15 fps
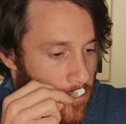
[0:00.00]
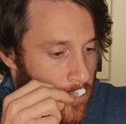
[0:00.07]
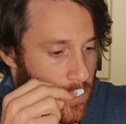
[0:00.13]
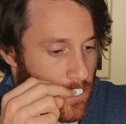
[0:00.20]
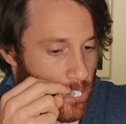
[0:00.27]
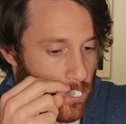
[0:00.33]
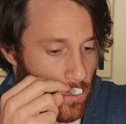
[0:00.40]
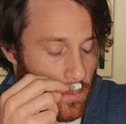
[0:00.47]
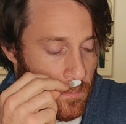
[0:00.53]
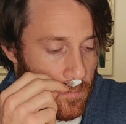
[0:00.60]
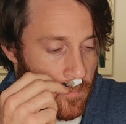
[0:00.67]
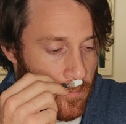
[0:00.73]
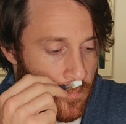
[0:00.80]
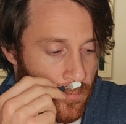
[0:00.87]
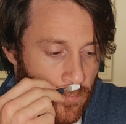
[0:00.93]
So
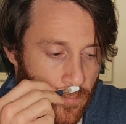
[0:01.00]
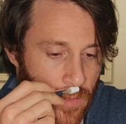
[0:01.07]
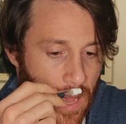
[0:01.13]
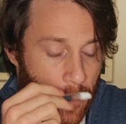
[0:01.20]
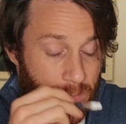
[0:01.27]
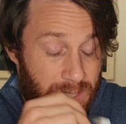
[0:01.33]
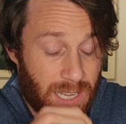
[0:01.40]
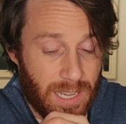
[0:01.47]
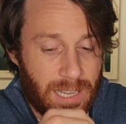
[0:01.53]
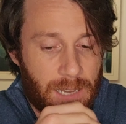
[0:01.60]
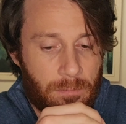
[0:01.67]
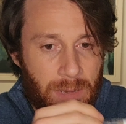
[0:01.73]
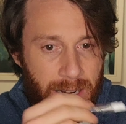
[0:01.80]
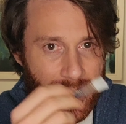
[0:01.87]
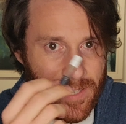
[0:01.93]
I'm
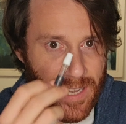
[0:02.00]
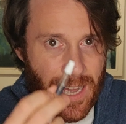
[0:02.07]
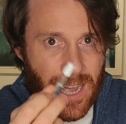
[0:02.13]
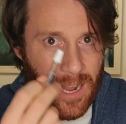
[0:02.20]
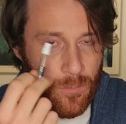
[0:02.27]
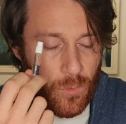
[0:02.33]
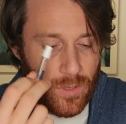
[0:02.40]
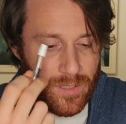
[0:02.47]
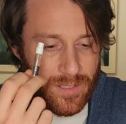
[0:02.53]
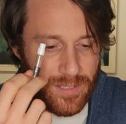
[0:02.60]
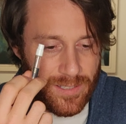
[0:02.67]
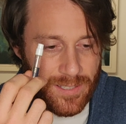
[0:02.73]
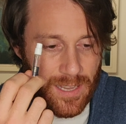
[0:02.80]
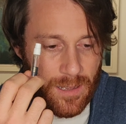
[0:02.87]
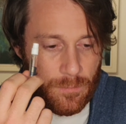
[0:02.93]
taking my time with this
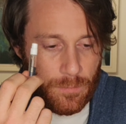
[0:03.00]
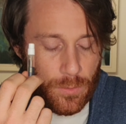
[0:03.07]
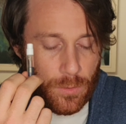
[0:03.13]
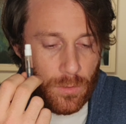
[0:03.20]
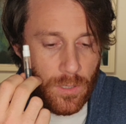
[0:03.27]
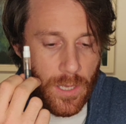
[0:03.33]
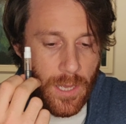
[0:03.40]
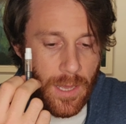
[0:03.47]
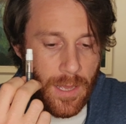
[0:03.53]
sample,